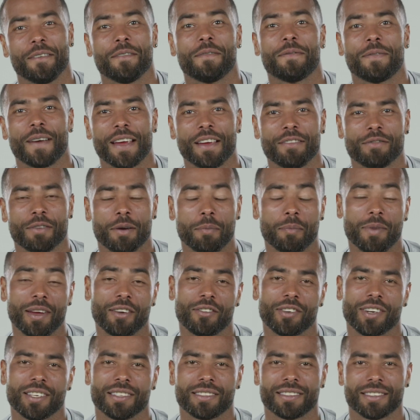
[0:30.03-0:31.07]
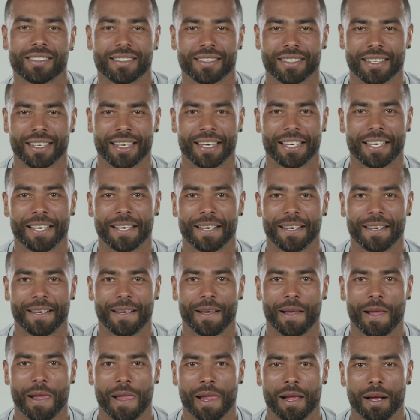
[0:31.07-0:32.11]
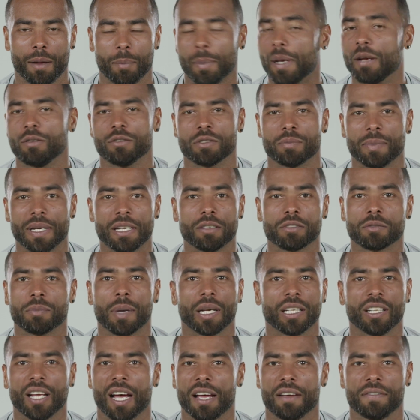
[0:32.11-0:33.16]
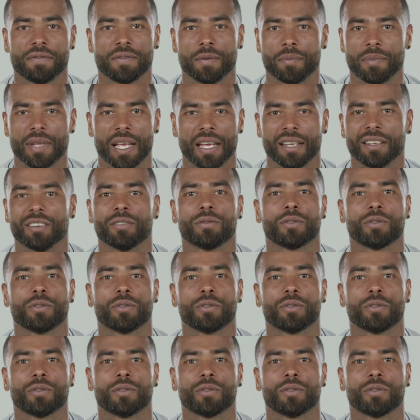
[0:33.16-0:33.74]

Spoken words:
favourite mirrors. But it was my life from then.